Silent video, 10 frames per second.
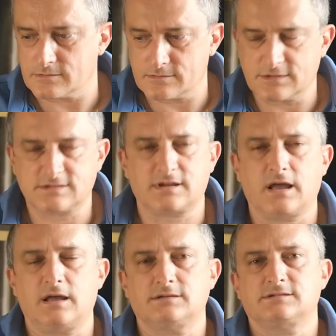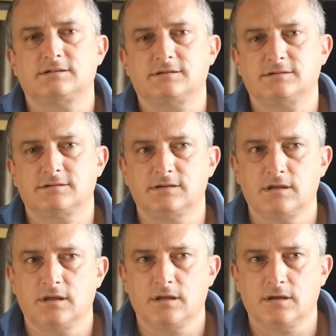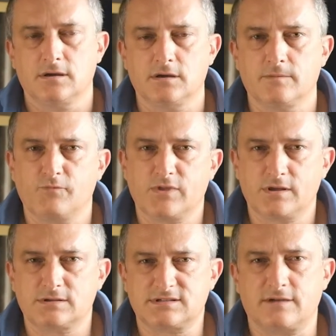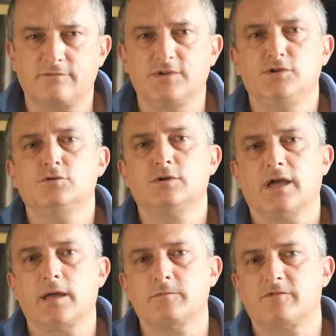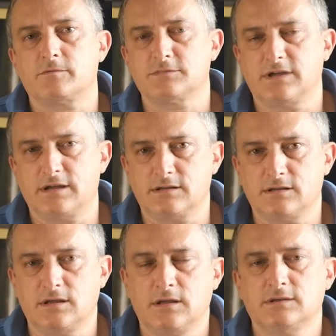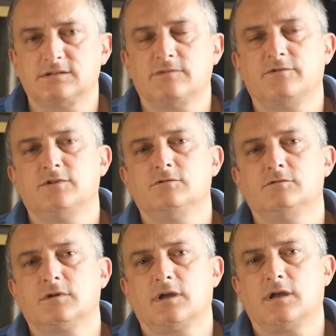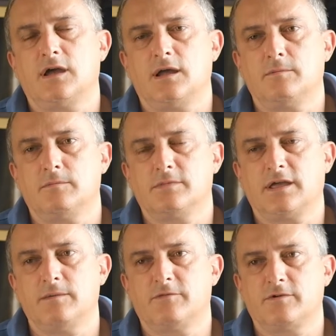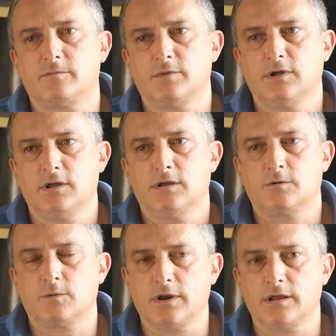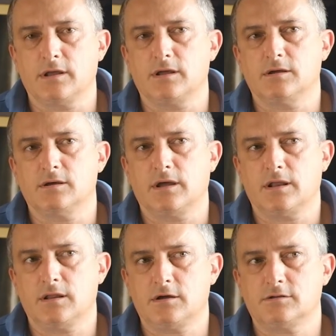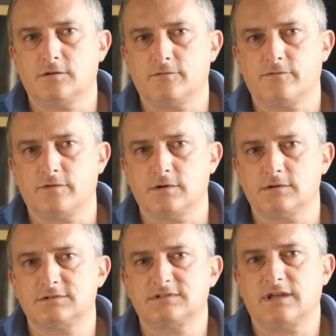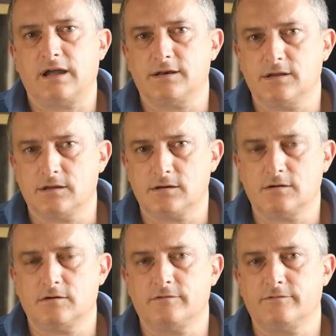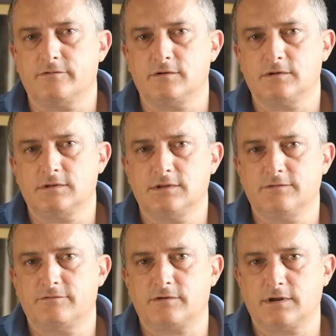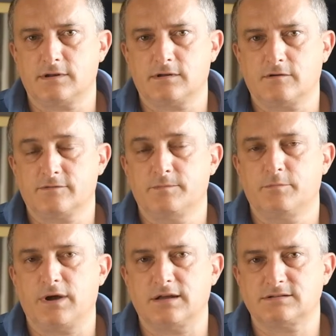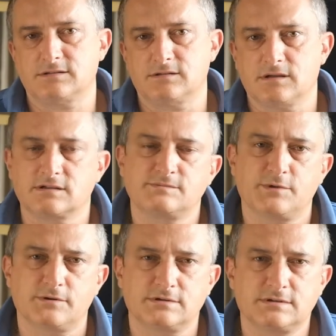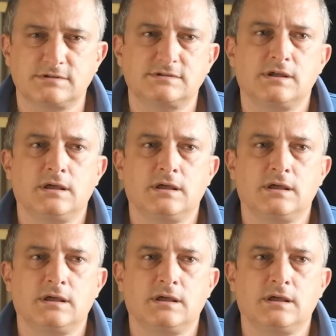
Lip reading: discussed, and something new came from that. Something new came from really a lot of studying of different of the past experiences.